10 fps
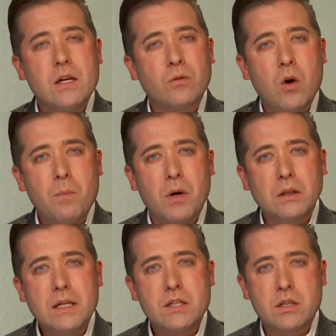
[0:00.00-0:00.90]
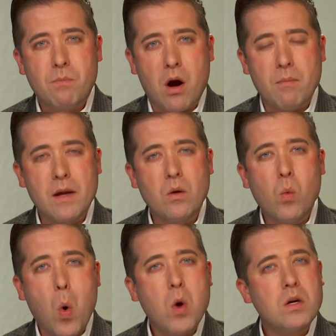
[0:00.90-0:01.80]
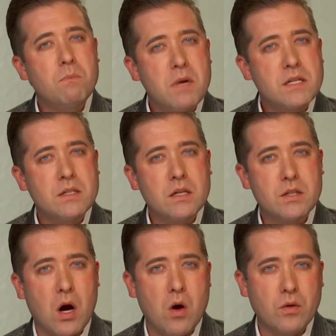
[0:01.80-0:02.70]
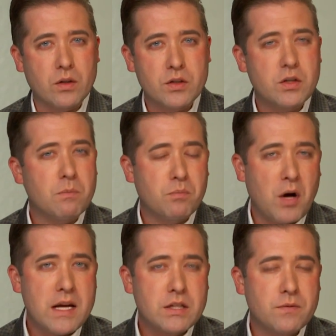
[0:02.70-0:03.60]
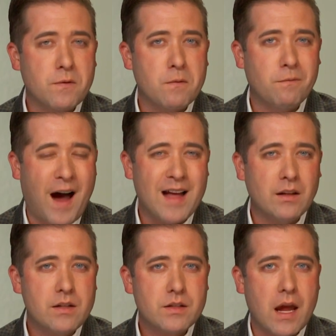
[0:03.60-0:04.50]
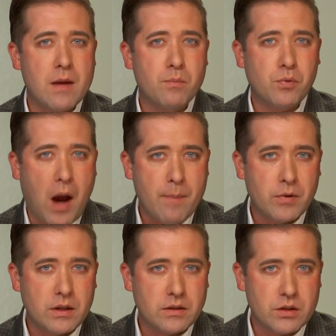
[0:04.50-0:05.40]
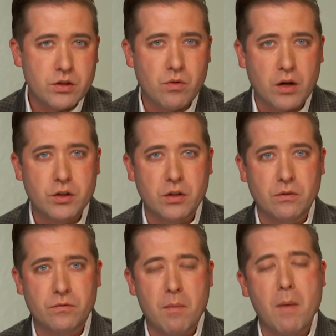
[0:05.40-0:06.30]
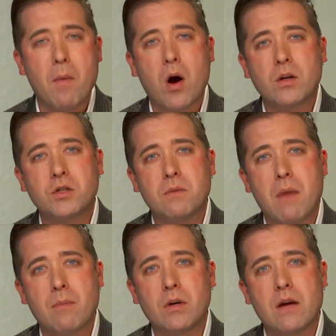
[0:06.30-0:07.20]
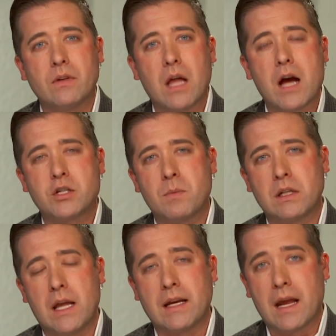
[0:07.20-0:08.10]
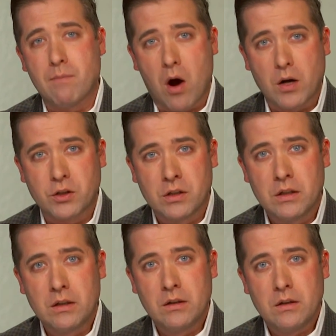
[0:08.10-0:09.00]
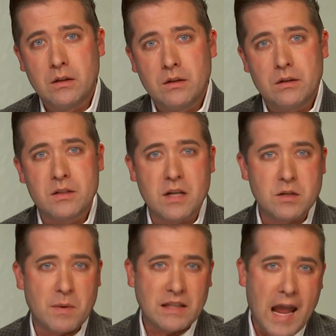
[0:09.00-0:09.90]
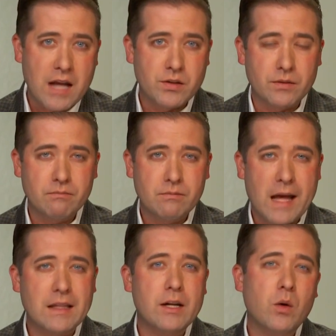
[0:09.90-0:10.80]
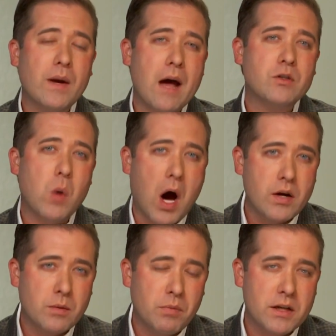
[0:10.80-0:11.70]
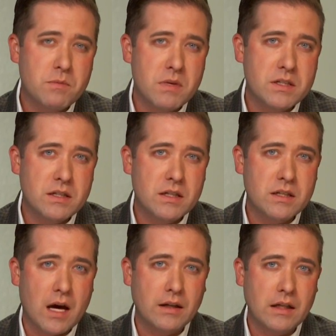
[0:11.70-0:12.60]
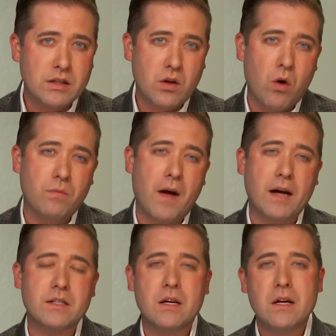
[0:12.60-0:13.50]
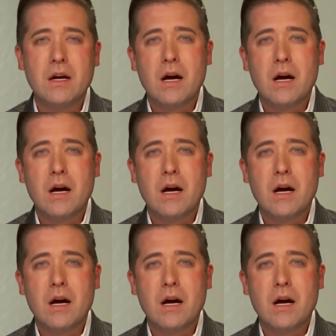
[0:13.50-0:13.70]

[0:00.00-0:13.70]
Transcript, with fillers: The Aurora Police Department warned business owners to brace for violence and property destruction from a march in memory of Elijah McClain, a march has since been canceled. That letter went out to 100 plus businesses on East Colfax.